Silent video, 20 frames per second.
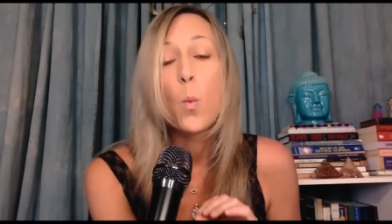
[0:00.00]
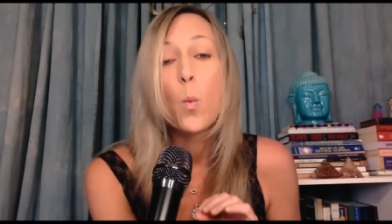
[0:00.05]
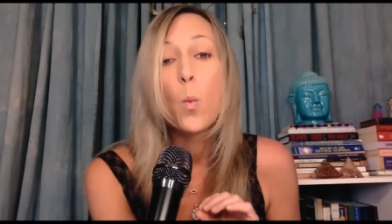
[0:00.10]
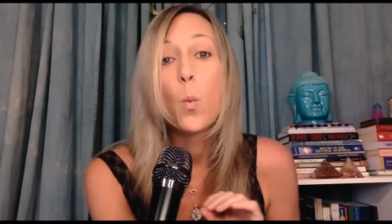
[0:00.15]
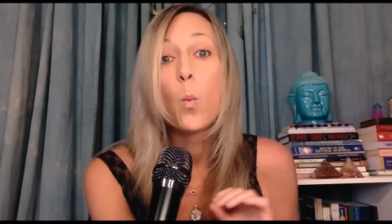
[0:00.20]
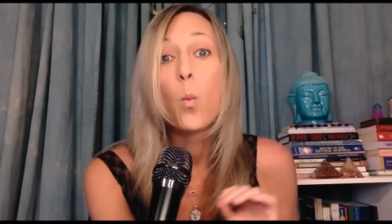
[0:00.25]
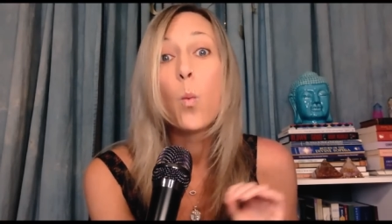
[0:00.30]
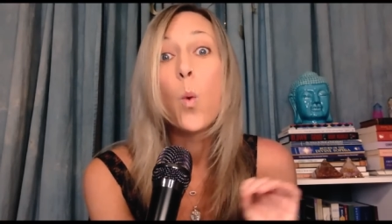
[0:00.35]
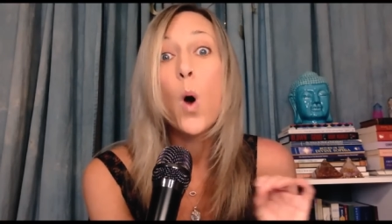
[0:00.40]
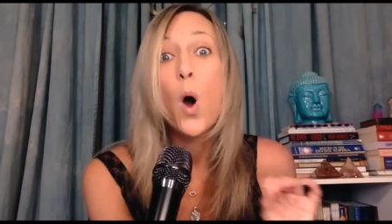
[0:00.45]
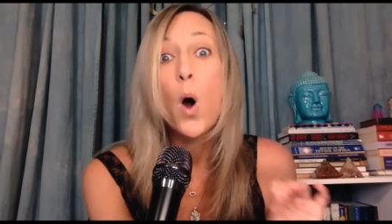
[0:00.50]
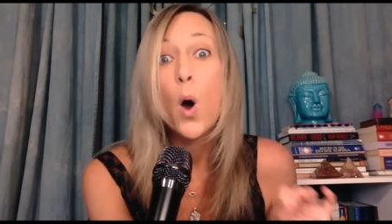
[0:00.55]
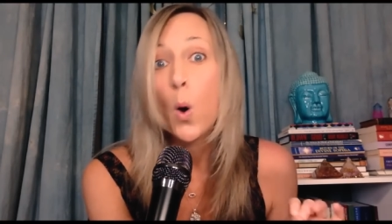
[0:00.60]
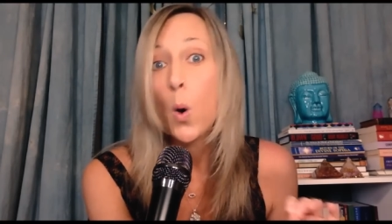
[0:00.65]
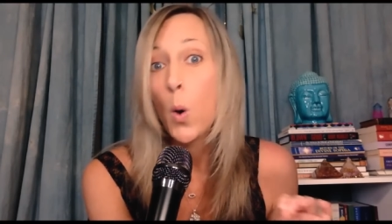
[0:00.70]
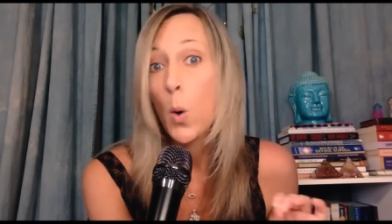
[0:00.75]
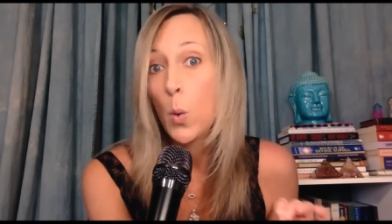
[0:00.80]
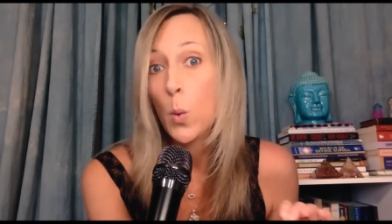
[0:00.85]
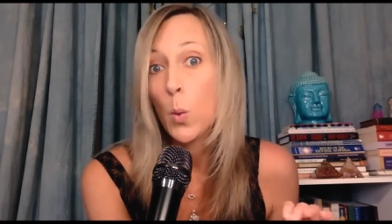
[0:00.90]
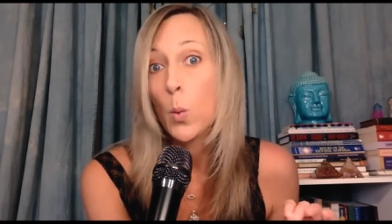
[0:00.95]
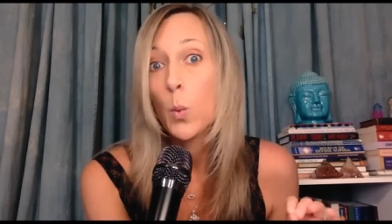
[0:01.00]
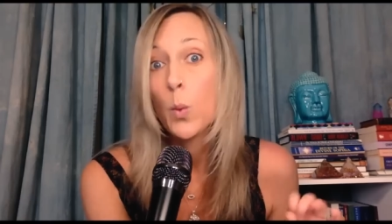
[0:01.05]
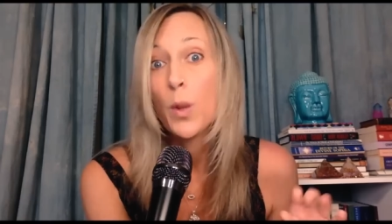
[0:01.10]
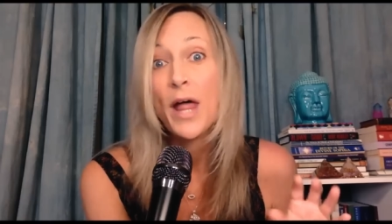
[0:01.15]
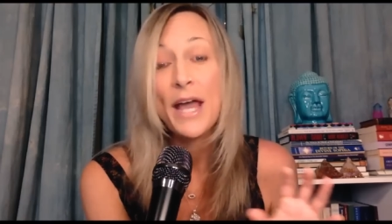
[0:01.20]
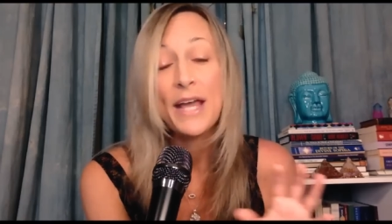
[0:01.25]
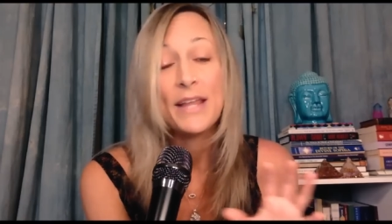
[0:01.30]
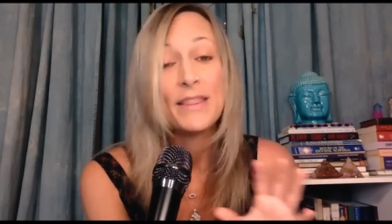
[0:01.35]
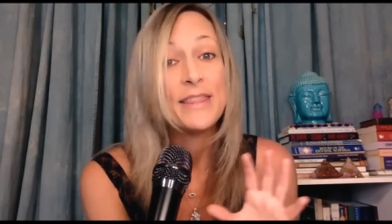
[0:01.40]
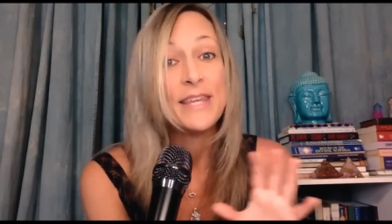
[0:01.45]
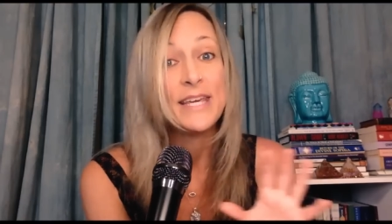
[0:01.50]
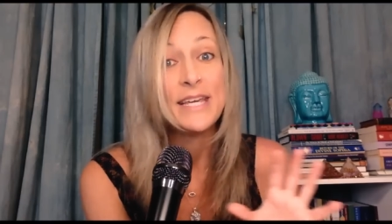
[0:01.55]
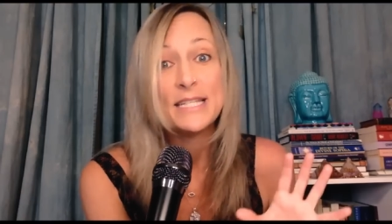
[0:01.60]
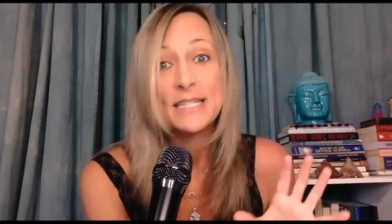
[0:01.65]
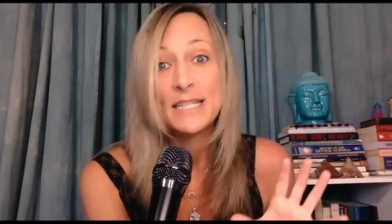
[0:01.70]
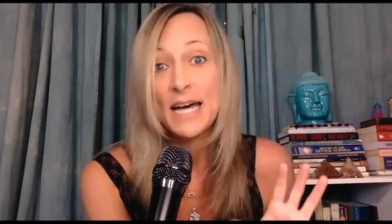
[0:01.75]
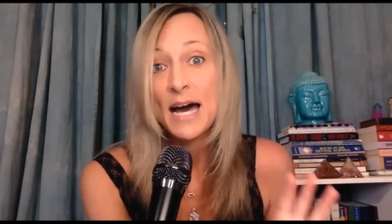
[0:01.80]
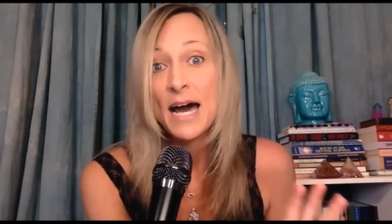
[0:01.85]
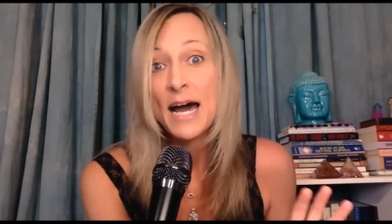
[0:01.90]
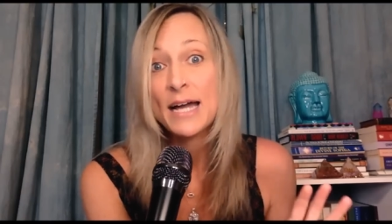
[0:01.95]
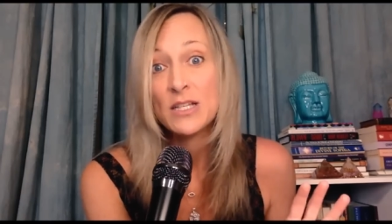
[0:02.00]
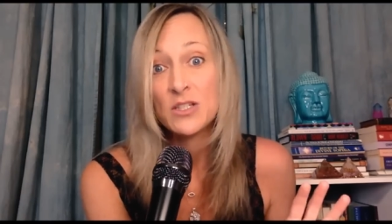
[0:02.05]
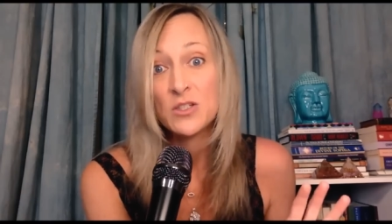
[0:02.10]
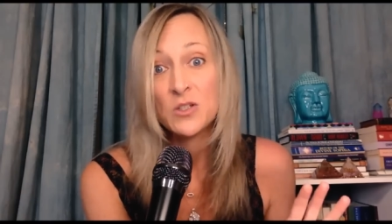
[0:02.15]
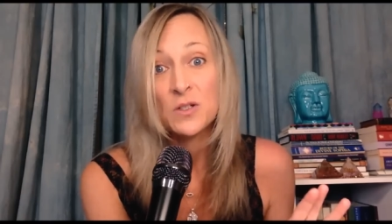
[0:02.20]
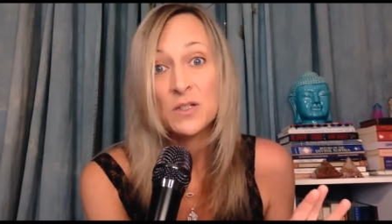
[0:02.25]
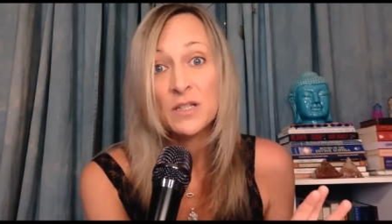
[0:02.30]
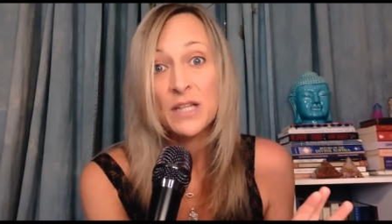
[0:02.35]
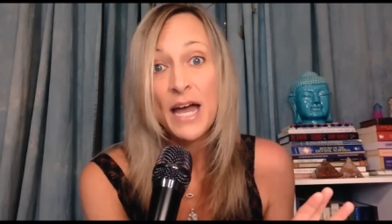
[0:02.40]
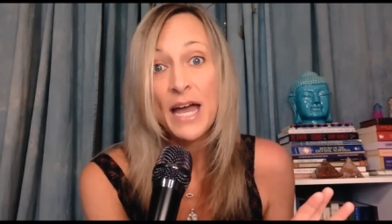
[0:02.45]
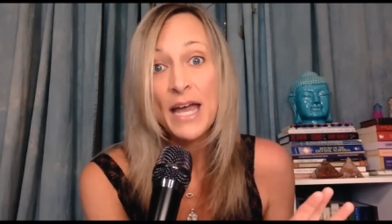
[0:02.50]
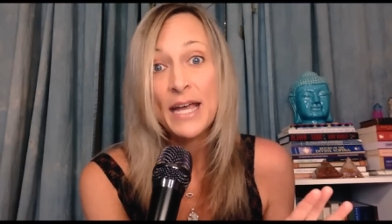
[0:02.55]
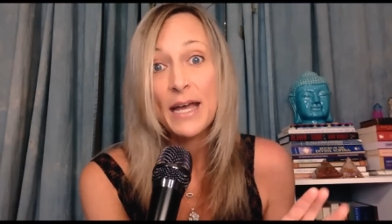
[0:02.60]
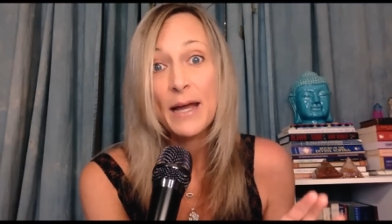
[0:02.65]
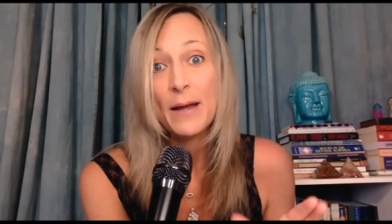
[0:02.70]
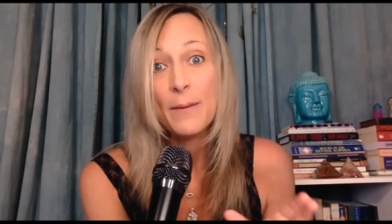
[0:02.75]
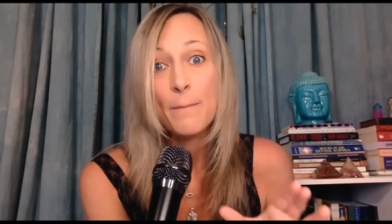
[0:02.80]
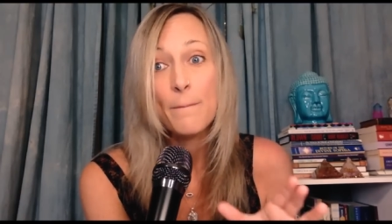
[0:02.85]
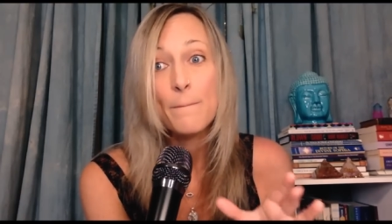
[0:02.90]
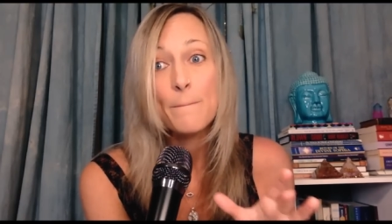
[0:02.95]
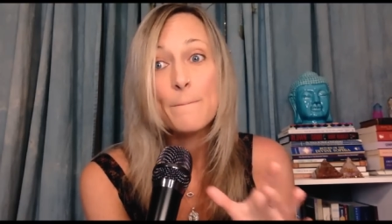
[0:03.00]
whoa, like, these guys are like